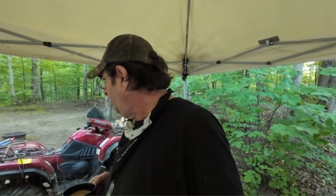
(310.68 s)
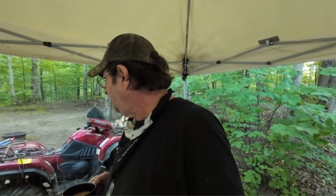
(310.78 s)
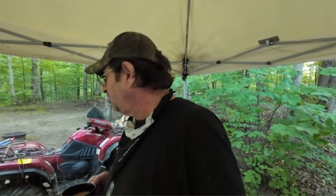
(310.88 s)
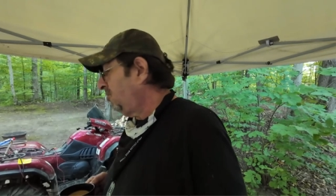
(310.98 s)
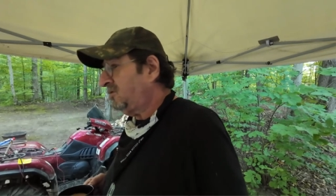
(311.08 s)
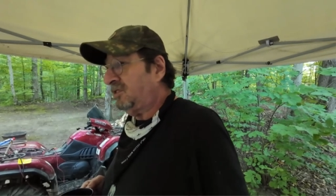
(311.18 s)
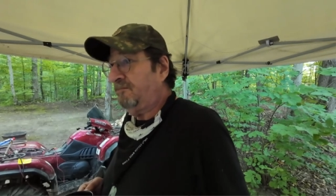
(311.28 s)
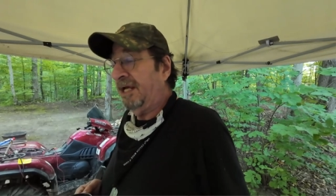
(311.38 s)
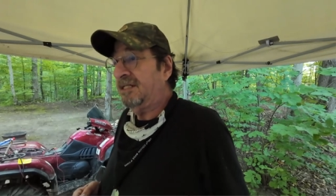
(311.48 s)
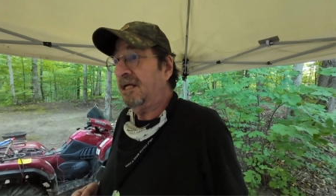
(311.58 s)
It's almost as
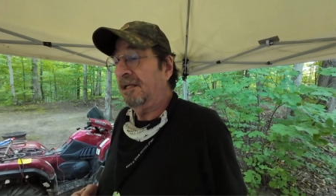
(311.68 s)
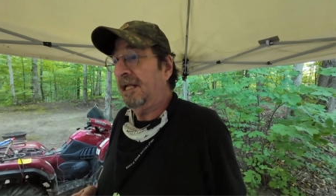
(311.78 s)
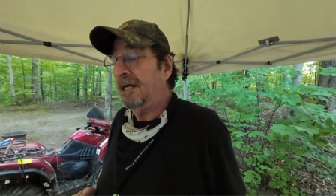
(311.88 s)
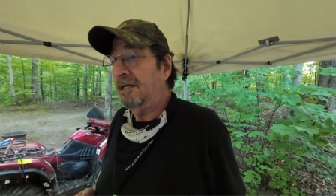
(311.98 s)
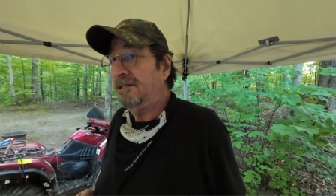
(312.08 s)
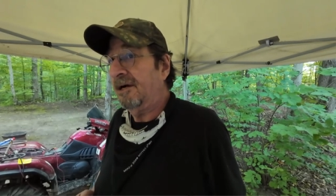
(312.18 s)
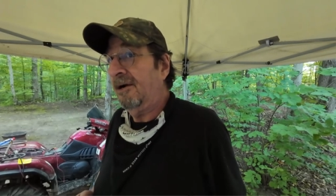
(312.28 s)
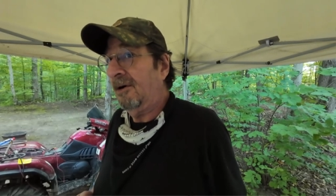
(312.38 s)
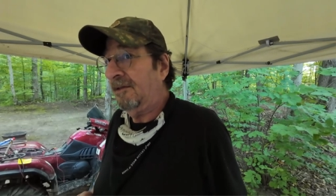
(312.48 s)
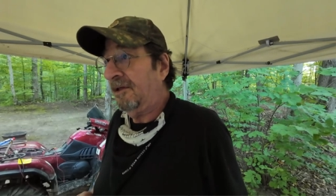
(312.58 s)
big as Lake
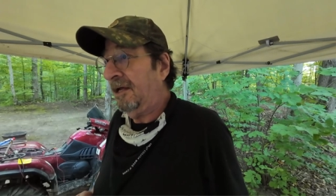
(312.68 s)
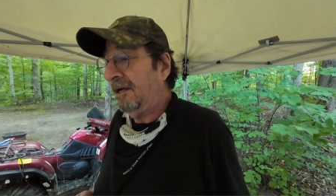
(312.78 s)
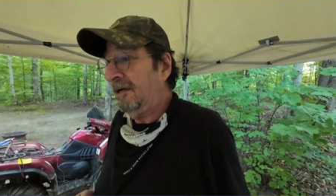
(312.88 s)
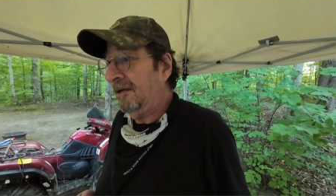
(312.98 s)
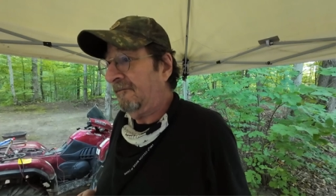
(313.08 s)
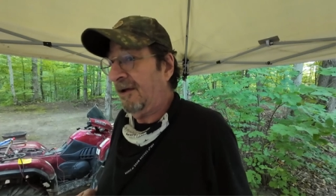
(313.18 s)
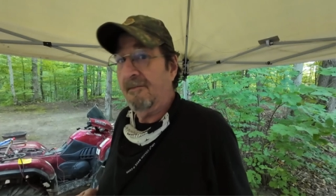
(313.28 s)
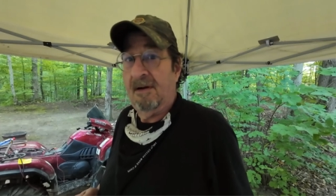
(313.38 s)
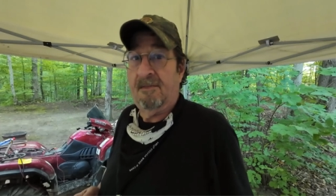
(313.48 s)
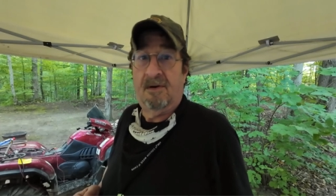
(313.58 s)
Ontario, I think, if I
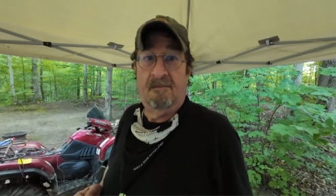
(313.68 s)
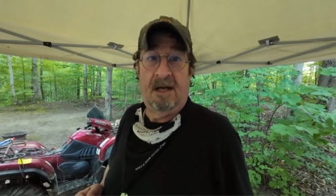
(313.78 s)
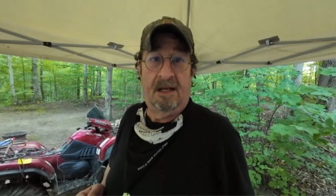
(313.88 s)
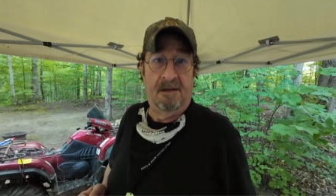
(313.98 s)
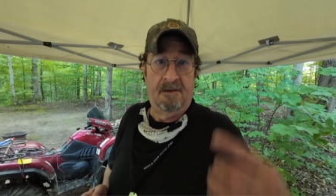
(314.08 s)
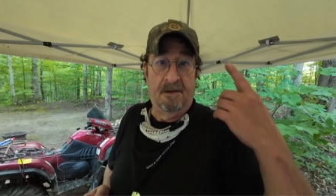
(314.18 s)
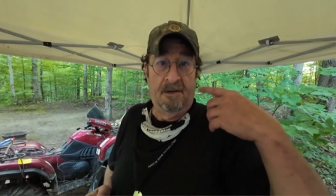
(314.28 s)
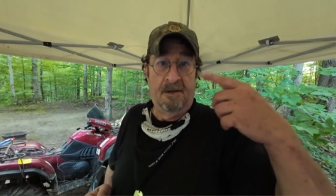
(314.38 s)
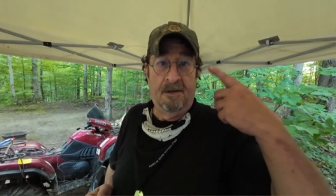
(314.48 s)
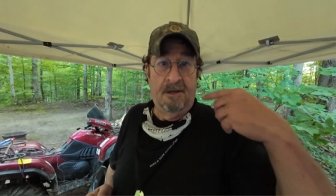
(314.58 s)
remember my
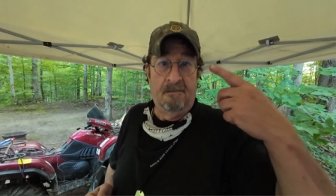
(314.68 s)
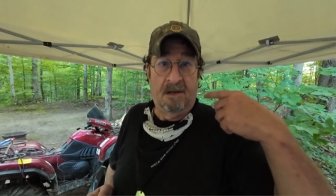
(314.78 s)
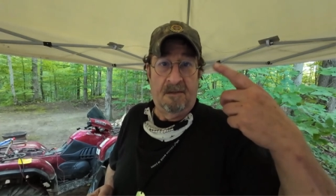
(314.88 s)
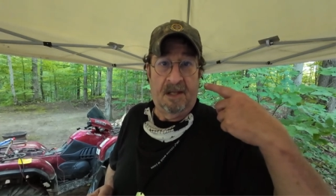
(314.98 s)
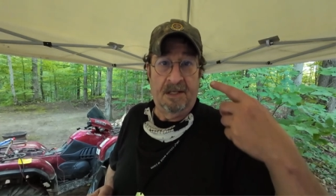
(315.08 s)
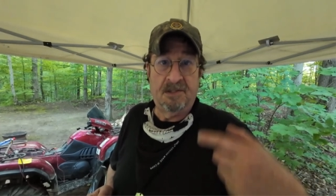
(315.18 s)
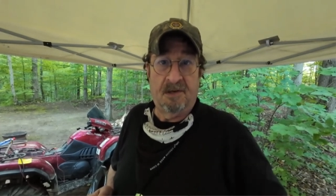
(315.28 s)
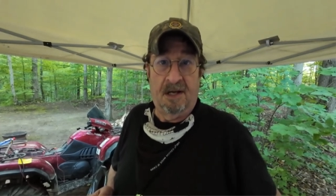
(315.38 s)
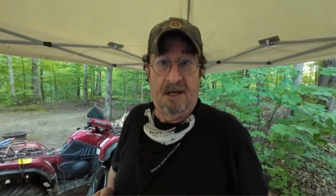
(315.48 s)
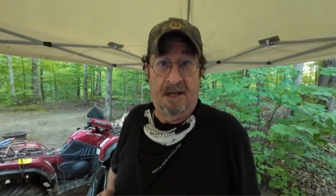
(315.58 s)
my things
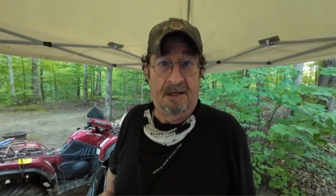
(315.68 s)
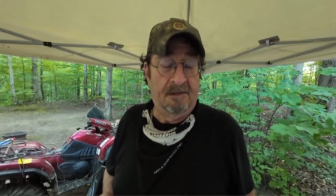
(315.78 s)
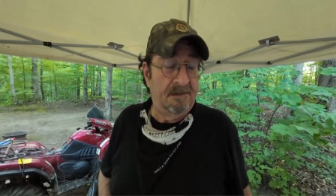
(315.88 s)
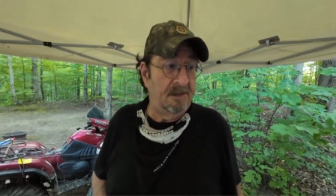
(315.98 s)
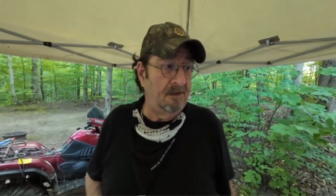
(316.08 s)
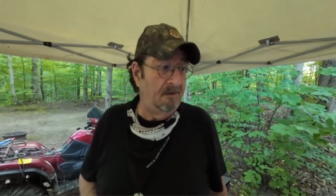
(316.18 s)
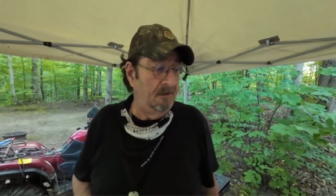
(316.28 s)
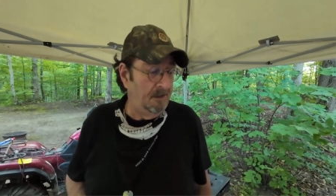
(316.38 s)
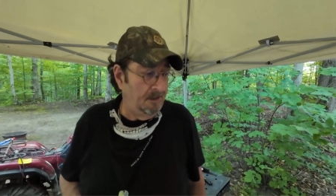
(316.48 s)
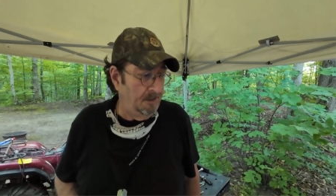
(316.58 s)
right, eh? So
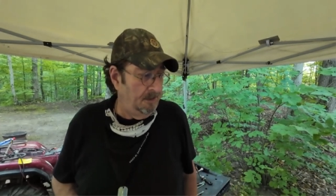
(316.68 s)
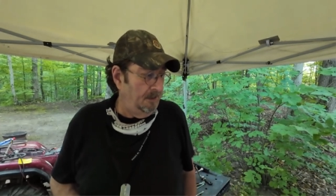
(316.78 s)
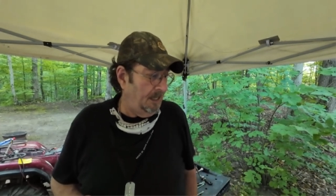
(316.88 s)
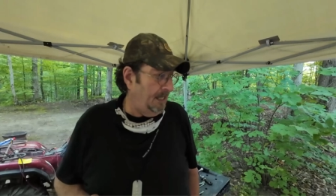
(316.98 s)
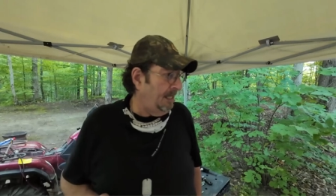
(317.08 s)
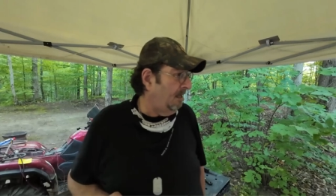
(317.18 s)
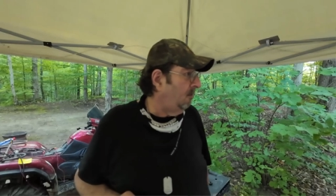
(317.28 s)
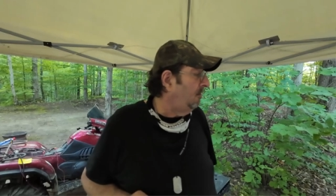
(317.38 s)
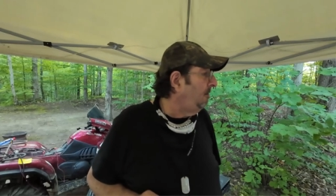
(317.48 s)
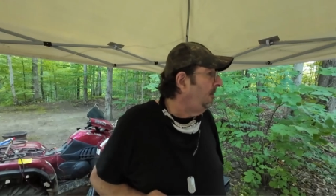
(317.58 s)

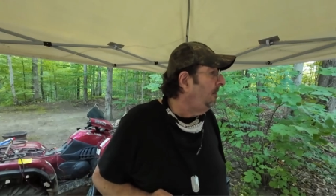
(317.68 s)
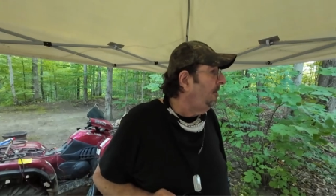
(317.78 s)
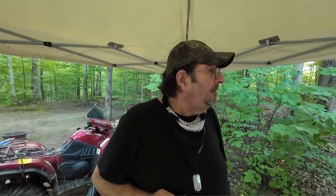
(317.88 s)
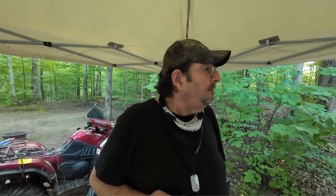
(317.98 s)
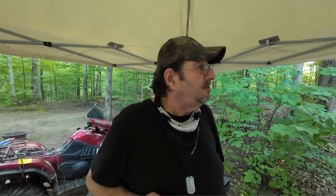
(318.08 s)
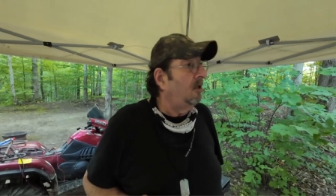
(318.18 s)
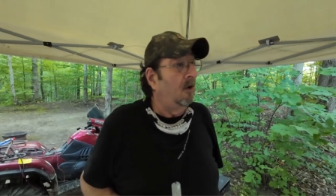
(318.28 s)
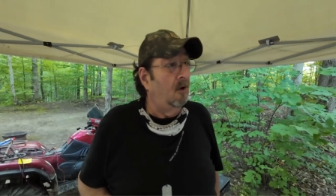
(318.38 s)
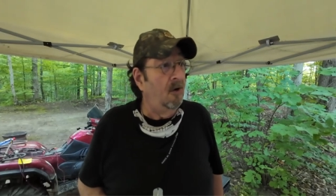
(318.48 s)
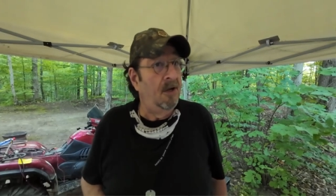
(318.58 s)
anyhow,
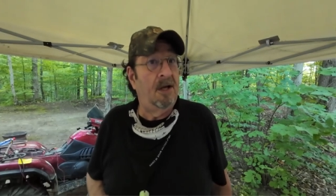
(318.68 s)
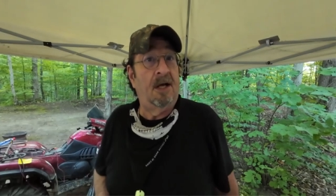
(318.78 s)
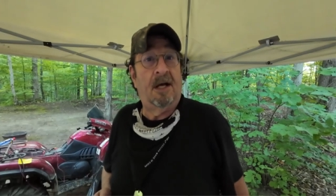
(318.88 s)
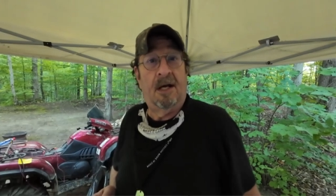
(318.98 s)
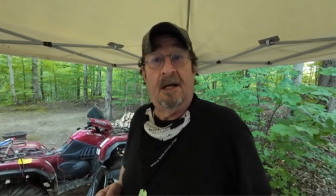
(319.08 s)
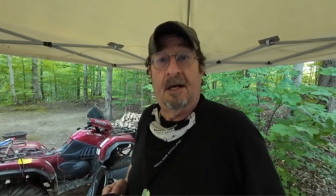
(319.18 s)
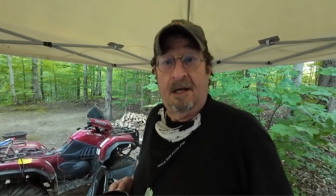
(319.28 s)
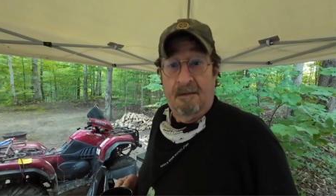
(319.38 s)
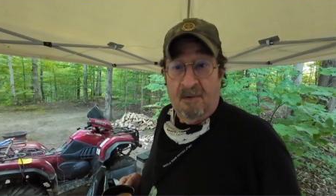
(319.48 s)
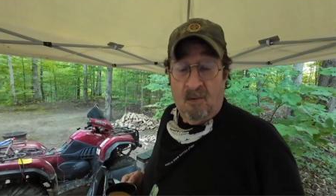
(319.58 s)
so uh,
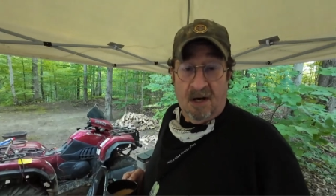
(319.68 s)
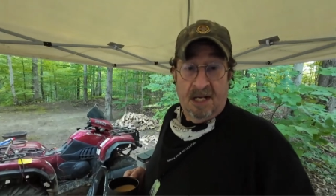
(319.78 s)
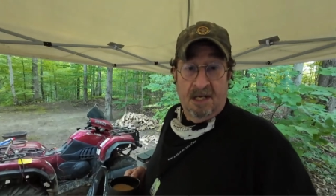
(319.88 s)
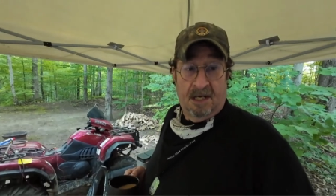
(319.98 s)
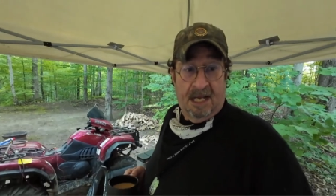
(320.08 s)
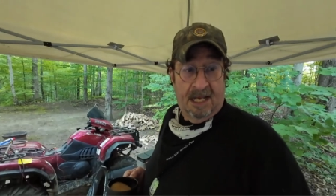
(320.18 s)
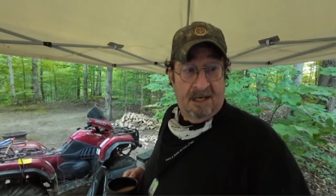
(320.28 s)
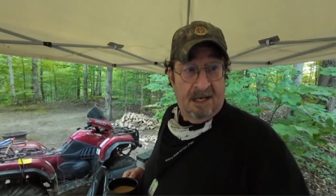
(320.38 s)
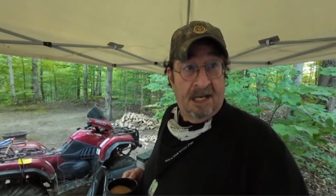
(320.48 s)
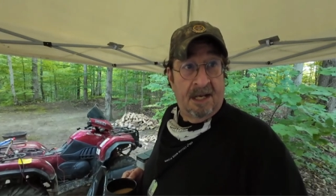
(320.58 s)
I've been working on
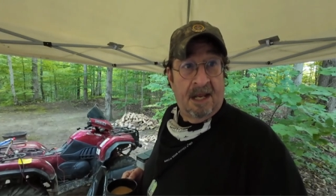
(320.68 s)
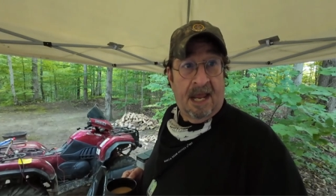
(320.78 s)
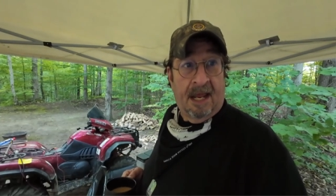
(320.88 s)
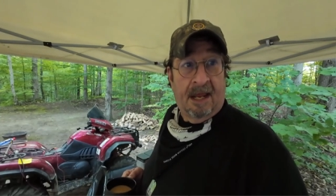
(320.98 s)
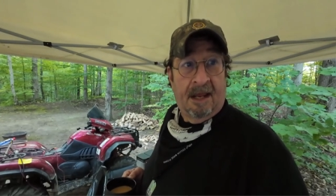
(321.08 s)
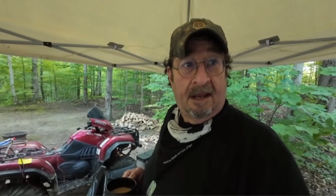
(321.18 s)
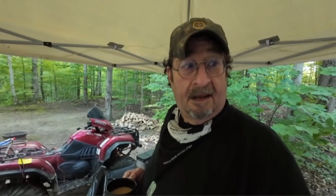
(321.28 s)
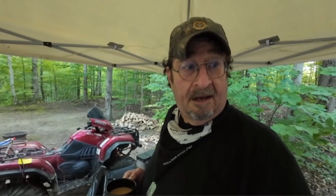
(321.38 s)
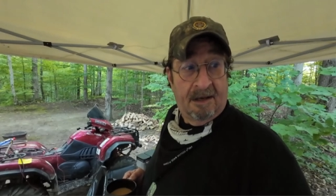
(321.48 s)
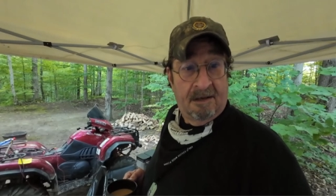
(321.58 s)
editing
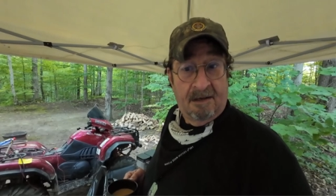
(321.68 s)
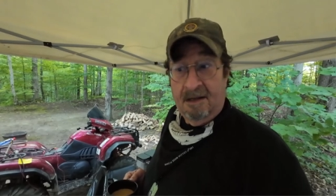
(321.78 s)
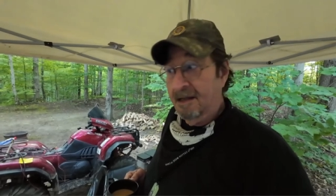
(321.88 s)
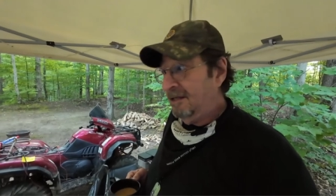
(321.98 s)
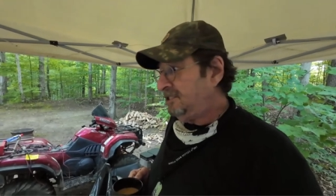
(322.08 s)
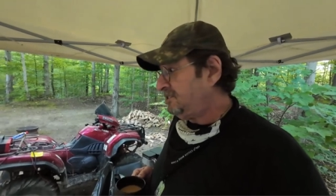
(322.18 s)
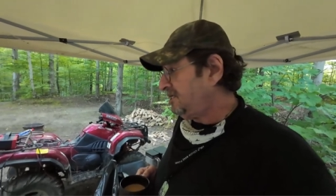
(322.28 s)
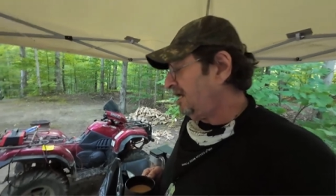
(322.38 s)
and uh, just